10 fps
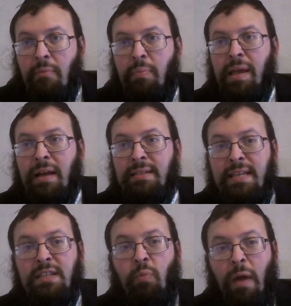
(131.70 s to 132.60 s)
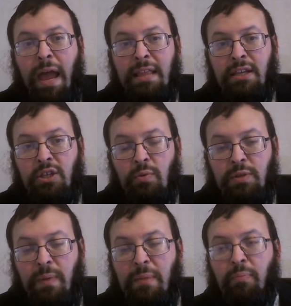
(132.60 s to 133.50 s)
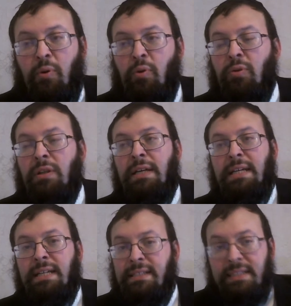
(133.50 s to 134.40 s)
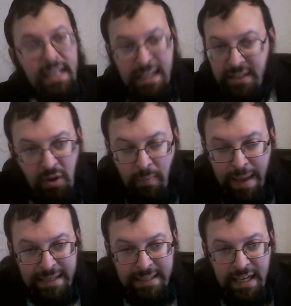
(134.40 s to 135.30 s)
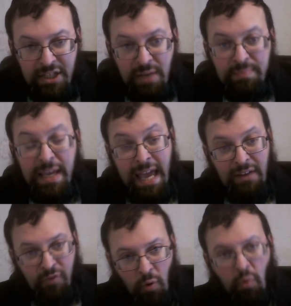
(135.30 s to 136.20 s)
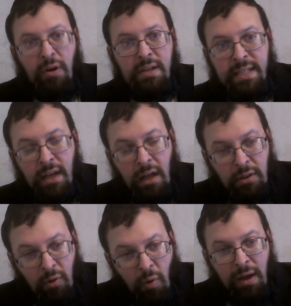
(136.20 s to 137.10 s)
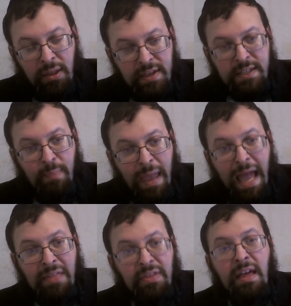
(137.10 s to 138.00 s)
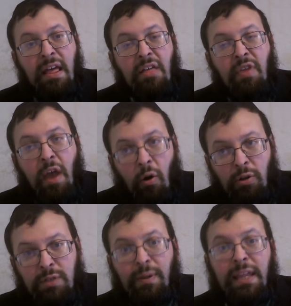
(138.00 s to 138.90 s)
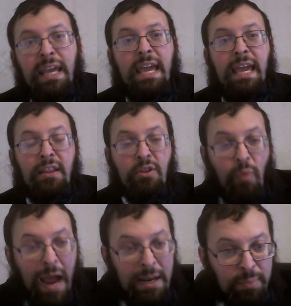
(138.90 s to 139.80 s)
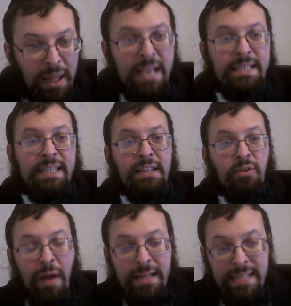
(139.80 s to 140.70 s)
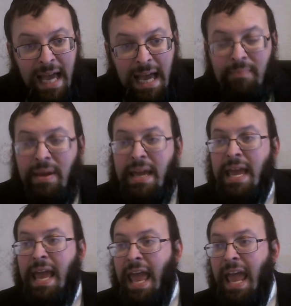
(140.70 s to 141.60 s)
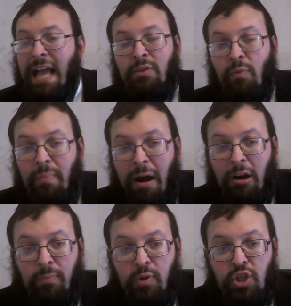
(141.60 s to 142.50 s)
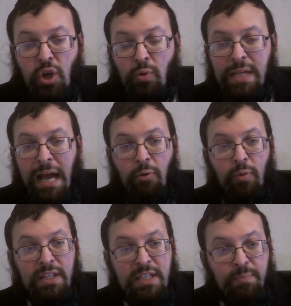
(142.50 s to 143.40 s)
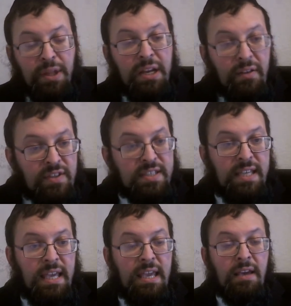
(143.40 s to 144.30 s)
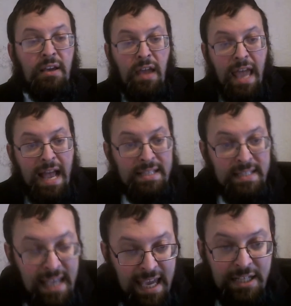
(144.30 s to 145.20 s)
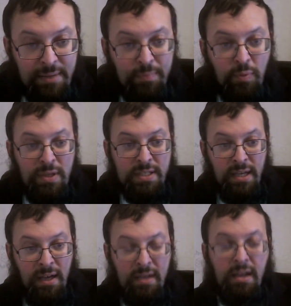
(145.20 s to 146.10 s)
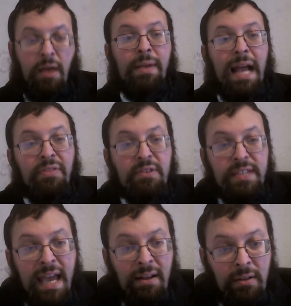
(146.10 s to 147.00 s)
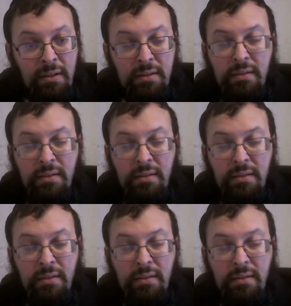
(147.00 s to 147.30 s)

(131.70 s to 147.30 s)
because this way the Jewish people didn't go back to Egypt. And of course, along this path, they ultimately, in the right place at the right time, had the remarkable showdown with the splitting of the sea as Egypt was uh, coming on their tail.